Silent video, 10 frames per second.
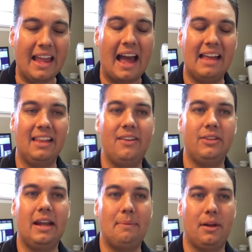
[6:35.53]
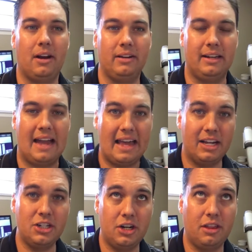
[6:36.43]
I left it up there.
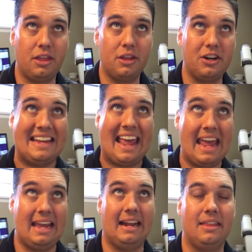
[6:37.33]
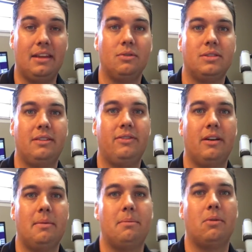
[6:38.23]
938, I think was, if I
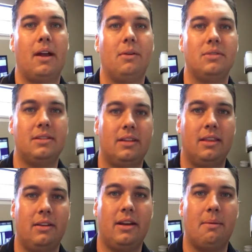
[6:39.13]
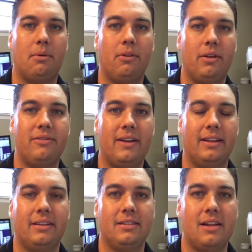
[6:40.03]
remember right, was the number when it
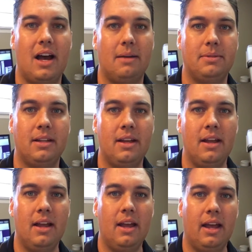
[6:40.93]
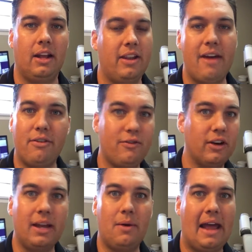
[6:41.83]
finally stopped. And I'll never
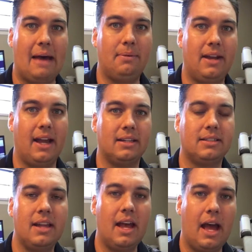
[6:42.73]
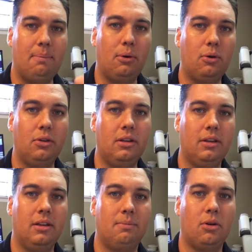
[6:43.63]
forget what happened next. I
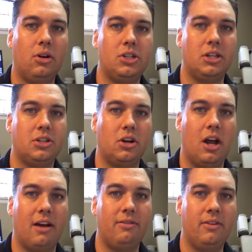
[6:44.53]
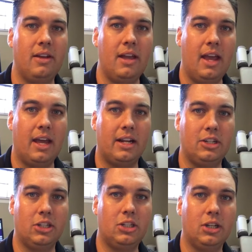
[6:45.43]
pulled the pro adjuster off and I
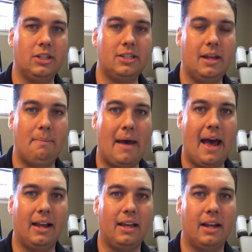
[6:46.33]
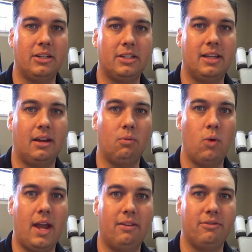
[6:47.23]
just took a step back and I just said,
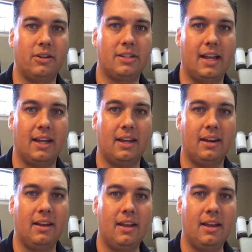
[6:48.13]
wait for a second.